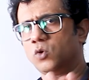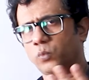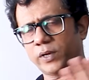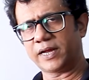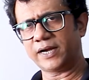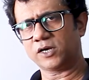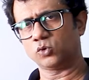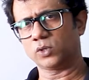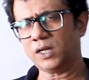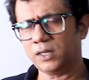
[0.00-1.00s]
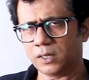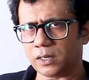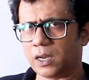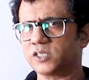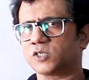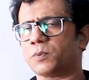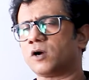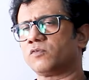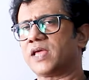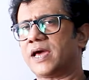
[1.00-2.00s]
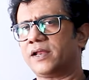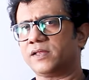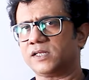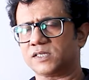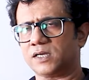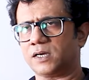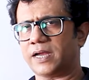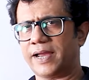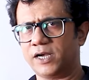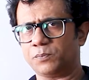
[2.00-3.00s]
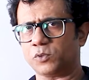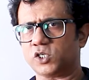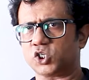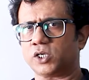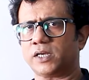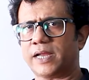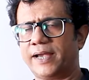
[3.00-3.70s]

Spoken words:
we get to the last part of the array, that is the end position of